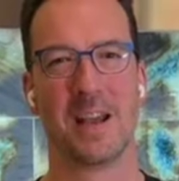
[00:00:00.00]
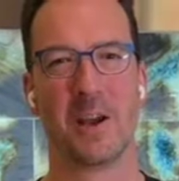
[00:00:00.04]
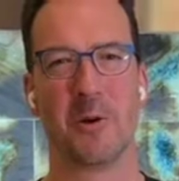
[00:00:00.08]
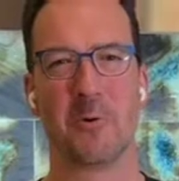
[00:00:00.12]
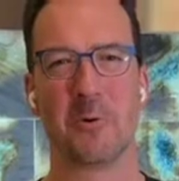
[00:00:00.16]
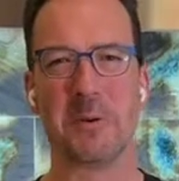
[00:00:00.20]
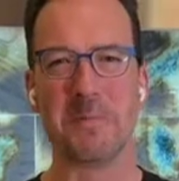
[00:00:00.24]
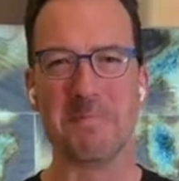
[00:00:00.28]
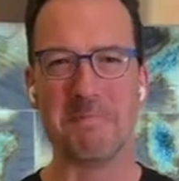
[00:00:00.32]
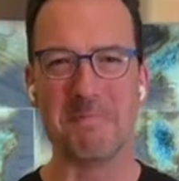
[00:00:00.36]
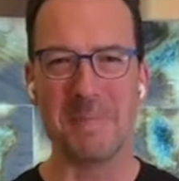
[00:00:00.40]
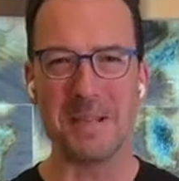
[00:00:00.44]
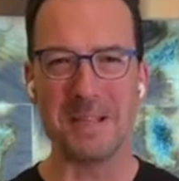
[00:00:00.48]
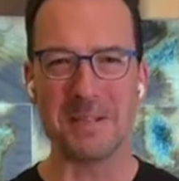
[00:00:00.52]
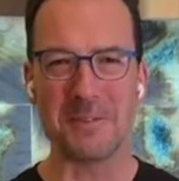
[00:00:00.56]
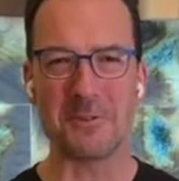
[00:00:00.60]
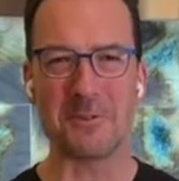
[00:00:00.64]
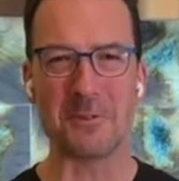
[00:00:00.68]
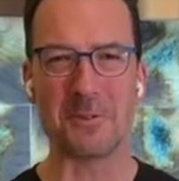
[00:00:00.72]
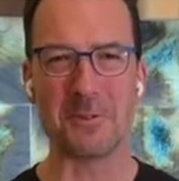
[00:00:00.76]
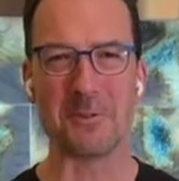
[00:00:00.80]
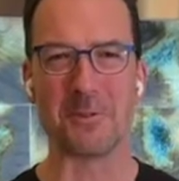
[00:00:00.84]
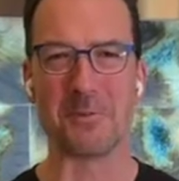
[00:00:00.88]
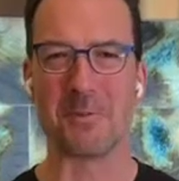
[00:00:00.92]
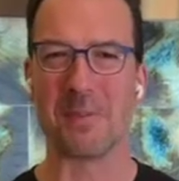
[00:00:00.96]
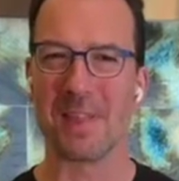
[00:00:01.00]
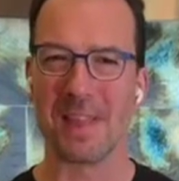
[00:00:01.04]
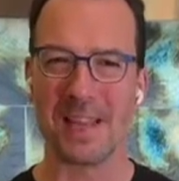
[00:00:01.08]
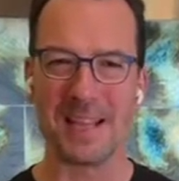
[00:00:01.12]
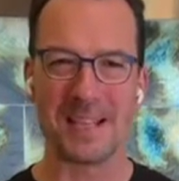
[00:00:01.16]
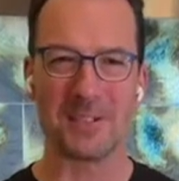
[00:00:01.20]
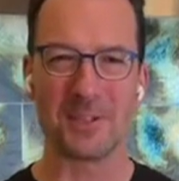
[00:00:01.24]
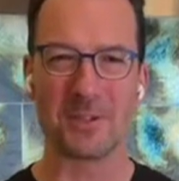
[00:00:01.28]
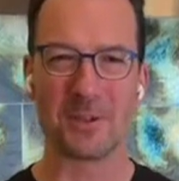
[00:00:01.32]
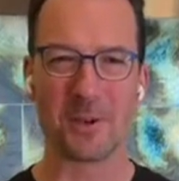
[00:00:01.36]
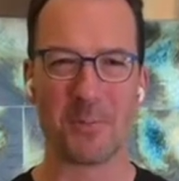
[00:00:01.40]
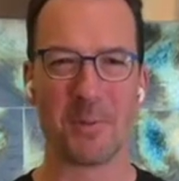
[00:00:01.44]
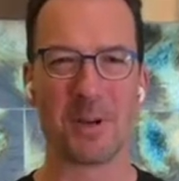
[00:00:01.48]
We missed you.
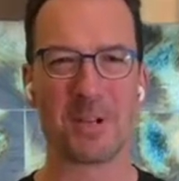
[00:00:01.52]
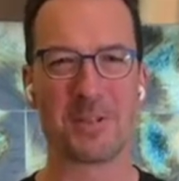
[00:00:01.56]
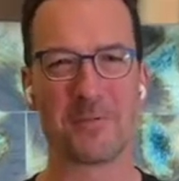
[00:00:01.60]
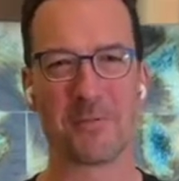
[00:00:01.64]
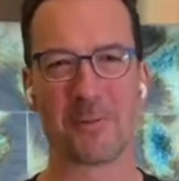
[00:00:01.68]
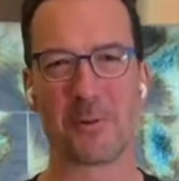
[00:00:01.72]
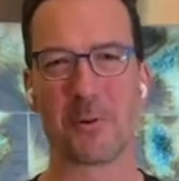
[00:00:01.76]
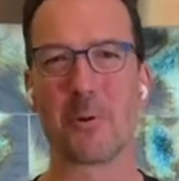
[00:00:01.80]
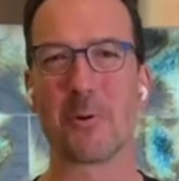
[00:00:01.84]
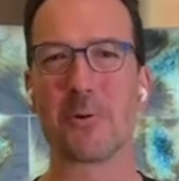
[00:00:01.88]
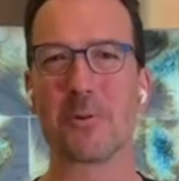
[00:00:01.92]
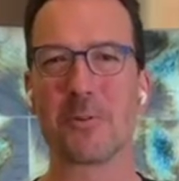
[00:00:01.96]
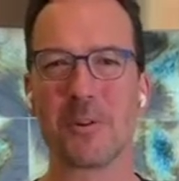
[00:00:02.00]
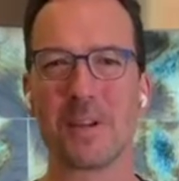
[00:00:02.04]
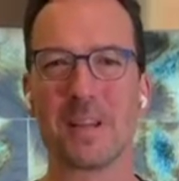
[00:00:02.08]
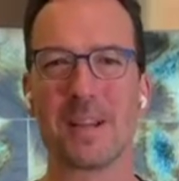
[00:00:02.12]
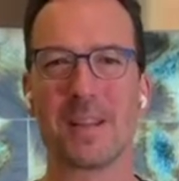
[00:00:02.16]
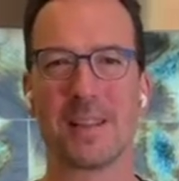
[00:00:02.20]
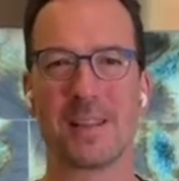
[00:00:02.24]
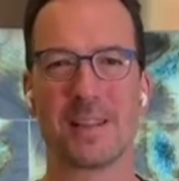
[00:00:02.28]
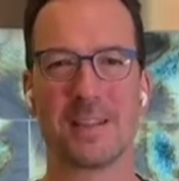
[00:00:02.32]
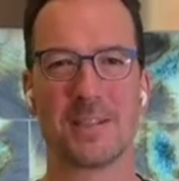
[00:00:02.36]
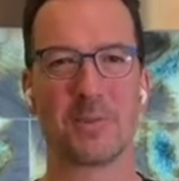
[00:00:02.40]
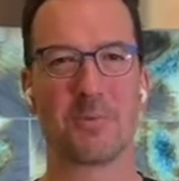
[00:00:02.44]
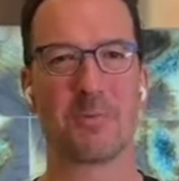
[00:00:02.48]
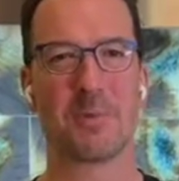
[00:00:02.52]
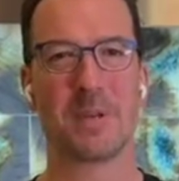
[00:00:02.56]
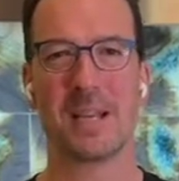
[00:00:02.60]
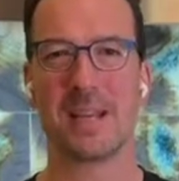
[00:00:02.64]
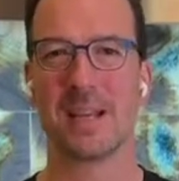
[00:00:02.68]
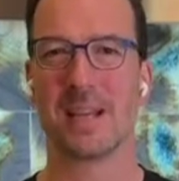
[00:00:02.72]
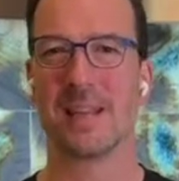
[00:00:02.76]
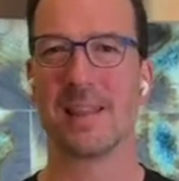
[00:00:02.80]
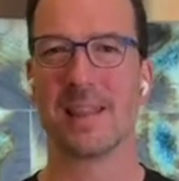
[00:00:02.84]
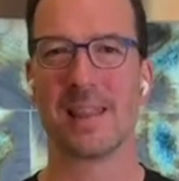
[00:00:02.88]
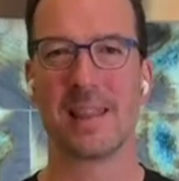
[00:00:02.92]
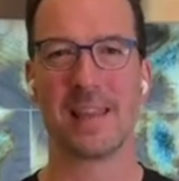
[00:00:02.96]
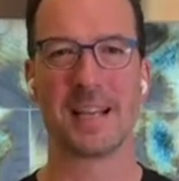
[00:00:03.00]
Thanks so much for ordering this week,
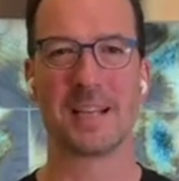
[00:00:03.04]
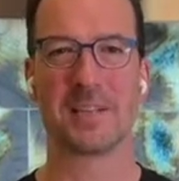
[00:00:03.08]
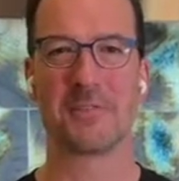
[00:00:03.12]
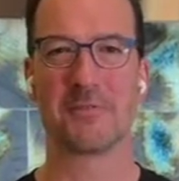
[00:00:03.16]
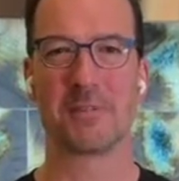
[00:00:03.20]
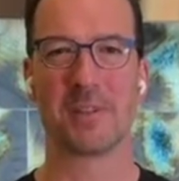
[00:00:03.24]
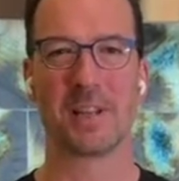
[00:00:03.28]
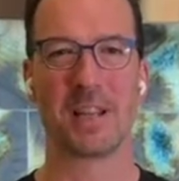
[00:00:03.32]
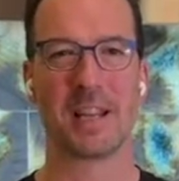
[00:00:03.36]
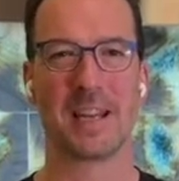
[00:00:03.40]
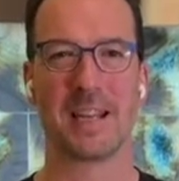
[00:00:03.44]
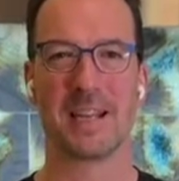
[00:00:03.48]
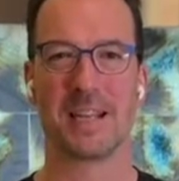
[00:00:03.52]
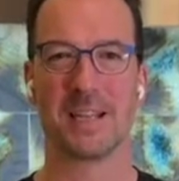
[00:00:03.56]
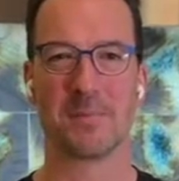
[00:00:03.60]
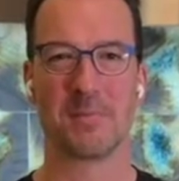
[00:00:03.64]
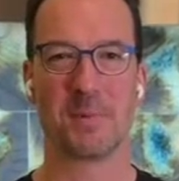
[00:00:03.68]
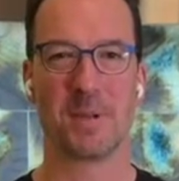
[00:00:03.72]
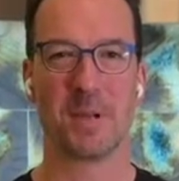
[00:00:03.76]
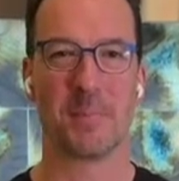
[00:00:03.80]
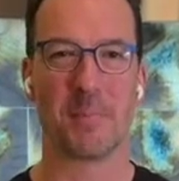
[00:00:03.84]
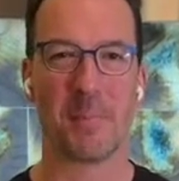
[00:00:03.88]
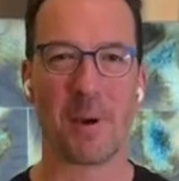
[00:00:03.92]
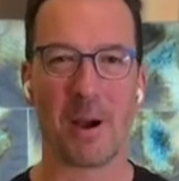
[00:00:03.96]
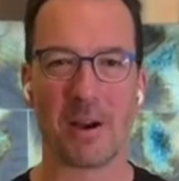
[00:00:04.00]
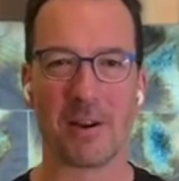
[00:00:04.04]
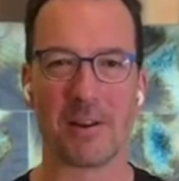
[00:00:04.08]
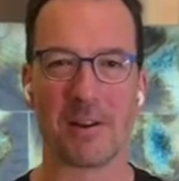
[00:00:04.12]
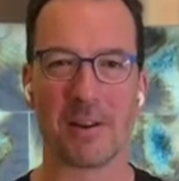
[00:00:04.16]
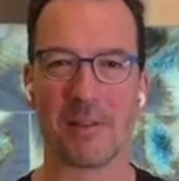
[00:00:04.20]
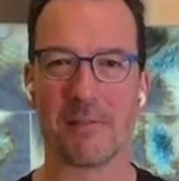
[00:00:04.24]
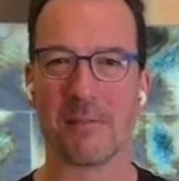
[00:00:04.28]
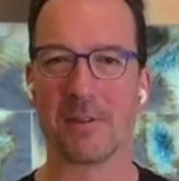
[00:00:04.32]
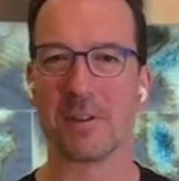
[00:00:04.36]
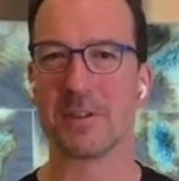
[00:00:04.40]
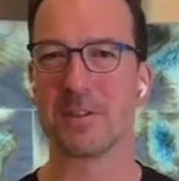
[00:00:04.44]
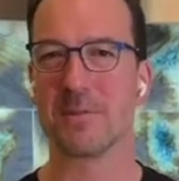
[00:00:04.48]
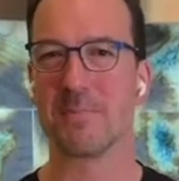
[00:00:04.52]
and thanks for letting us be a part
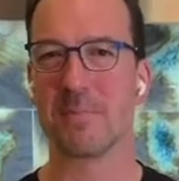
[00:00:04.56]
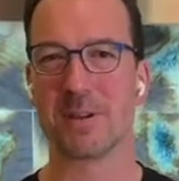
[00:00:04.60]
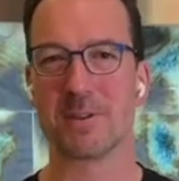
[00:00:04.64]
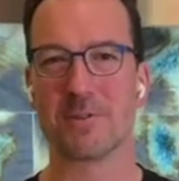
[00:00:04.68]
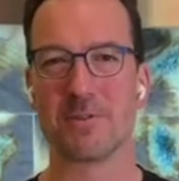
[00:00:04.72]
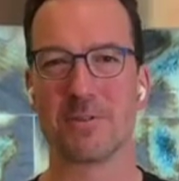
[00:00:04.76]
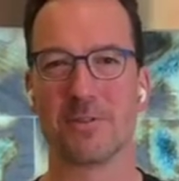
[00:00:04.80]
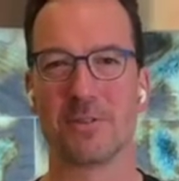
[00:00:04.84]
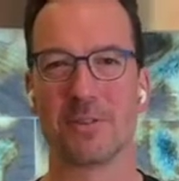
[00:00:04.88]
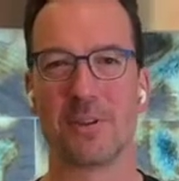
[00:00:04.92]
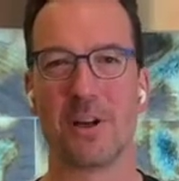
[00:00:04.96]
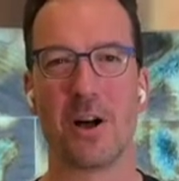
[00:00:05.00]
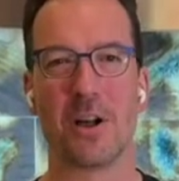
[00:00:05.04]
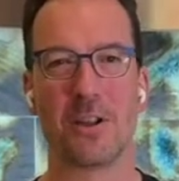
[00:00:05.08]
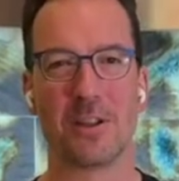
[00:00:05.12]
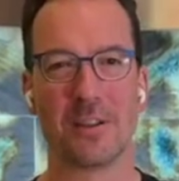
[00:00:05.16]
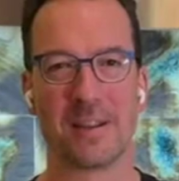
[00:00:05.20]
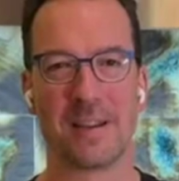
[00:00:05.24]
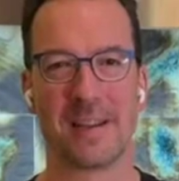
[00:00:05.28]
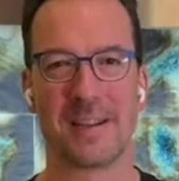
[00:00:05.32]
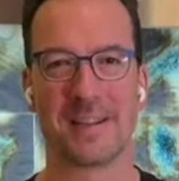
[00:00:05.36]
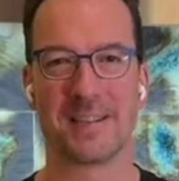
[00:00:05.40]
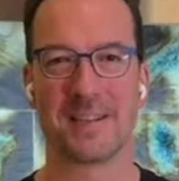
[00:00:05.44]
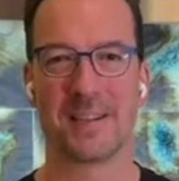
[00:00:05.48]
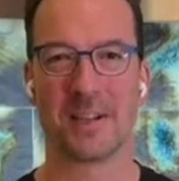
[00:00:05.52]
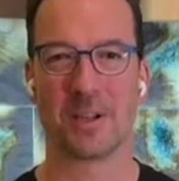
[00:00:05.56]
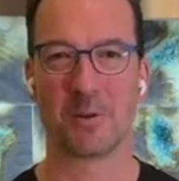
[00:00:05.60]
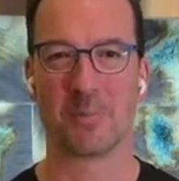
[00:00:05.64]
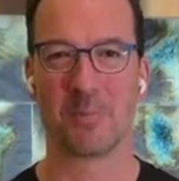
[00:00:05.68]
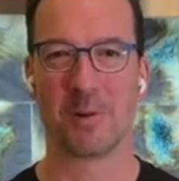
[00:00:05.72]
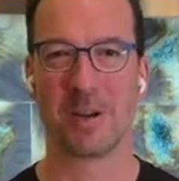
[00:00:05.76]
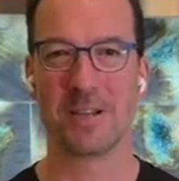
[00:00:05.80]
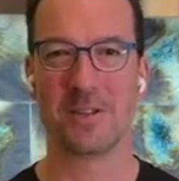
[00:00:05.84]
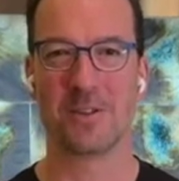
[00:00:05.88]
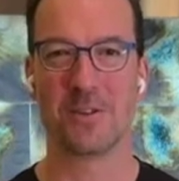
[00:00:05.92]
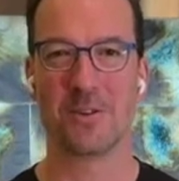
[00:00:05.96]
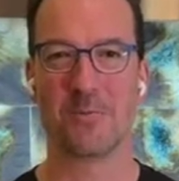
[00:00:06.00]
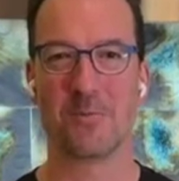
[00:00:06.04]
of a special holiday
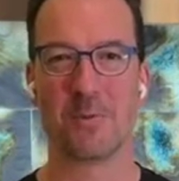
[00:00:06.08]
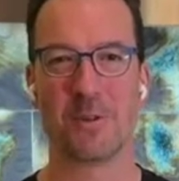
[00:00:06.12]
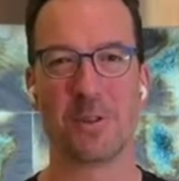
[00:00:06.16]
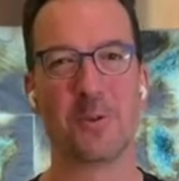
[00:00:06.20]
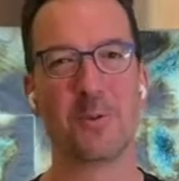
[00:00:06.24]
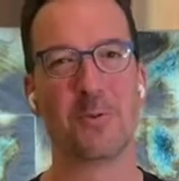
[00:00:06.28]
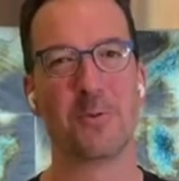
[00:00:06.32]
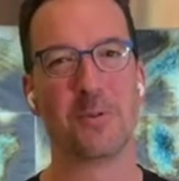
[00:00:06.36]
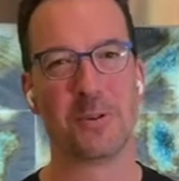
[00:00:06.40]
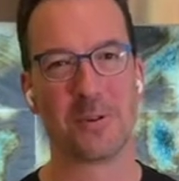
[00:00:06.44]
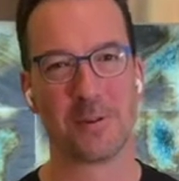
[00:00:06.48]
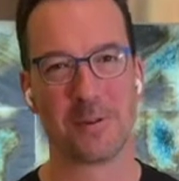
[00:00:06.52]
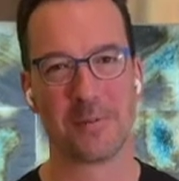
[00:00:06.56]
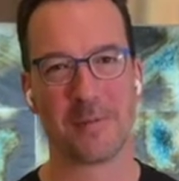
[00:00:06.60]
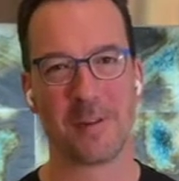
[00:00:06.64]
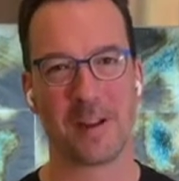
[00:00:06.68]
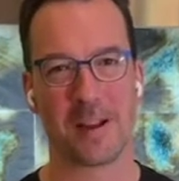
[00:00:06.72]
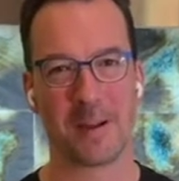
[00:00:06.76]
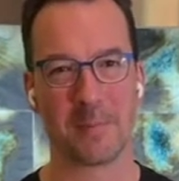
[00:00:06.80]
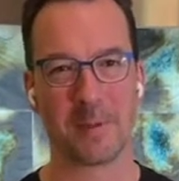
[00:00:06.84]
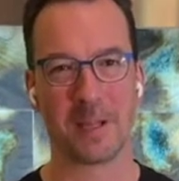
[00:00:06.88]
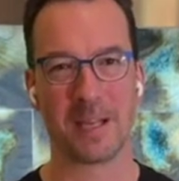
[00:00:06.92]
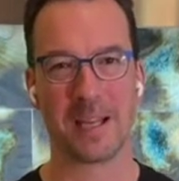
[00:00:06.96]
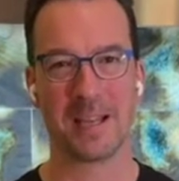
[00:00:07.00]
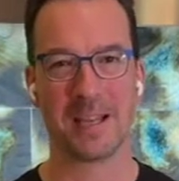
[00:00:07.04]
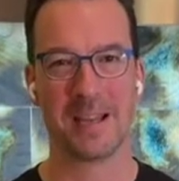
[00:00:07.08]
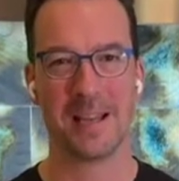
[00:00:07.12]
celebration with you and your family.